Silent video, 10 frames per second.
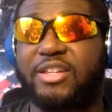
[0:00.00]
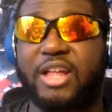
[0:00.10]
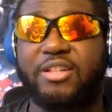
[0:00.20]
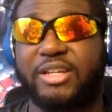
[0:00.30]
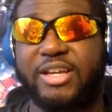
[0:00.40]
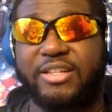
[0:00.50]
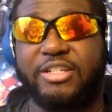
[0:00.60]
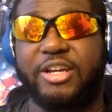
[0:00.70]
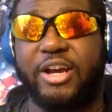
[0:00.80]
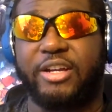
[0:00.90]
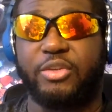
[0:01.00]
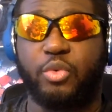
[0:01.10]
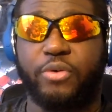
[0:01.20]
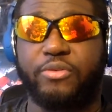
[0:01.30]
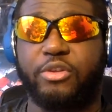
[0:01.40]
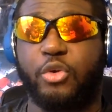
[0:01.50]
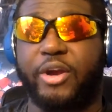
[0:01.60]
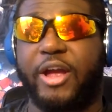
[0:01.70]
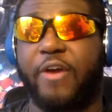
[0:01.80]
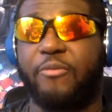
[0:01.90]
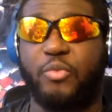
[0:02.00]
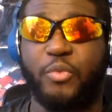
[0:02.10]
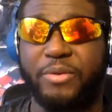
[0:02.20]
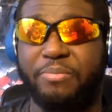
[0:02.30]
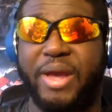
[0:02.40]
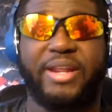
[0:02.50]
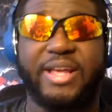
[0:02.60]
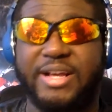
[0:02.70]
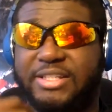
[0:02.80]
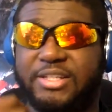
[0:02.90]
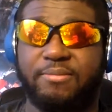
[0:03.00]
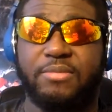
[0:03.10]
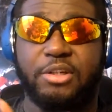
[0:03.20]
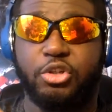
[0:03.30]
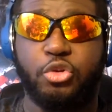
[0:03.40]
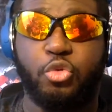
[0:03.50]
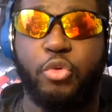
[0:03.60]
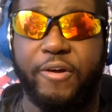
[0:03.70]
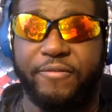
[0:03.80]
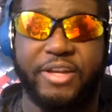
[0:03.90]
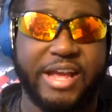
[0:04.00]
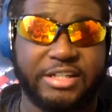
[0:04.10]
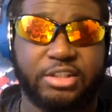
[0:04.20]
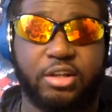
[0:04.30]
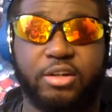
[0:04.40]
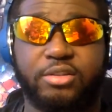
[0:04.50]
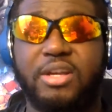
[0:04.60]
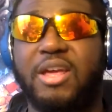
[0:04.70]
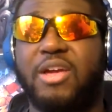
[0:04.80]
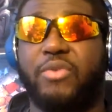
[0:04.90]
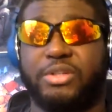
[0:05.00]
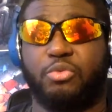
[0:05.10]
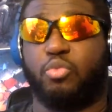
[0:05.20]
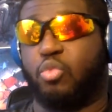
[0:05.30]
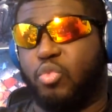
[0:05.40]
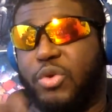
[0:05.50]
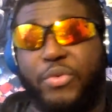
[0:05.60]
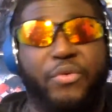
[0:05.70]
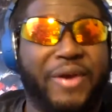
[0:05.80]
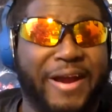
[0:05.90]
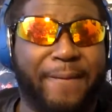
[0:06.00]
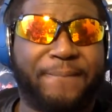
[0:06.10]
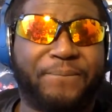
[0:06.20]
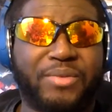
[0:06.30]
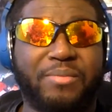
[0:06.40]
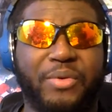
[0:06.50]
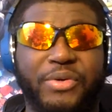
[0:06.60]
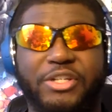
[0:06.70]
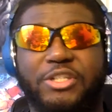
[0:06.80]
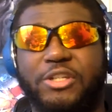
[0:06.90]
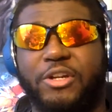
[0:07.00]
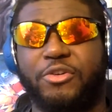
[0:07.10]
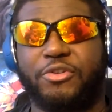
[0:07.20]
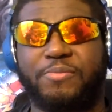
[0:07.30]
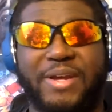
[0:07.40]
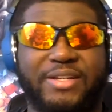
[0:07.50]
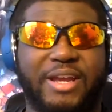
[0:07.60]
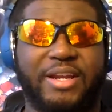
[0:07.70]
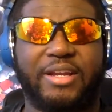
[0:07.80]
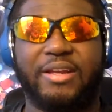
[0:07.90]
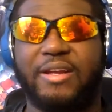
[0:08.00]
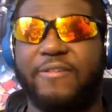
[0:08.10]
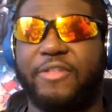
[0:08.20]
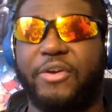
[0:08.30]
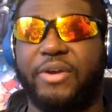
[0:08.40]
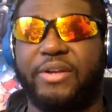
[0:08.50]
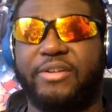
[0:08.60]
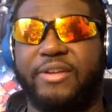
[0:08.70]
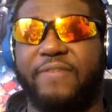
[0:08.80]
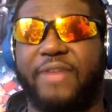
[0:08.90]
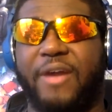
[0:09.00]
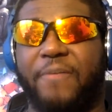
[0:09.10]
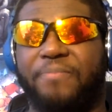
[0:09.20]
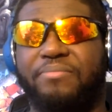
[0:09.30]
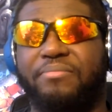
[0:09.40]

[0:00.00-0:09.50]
this guy looks like he has a gun, he's worth Lord Howl, we bet he has something to do with the X-Laws, which we were right. We were just, you know, spectating, throwing stuff out.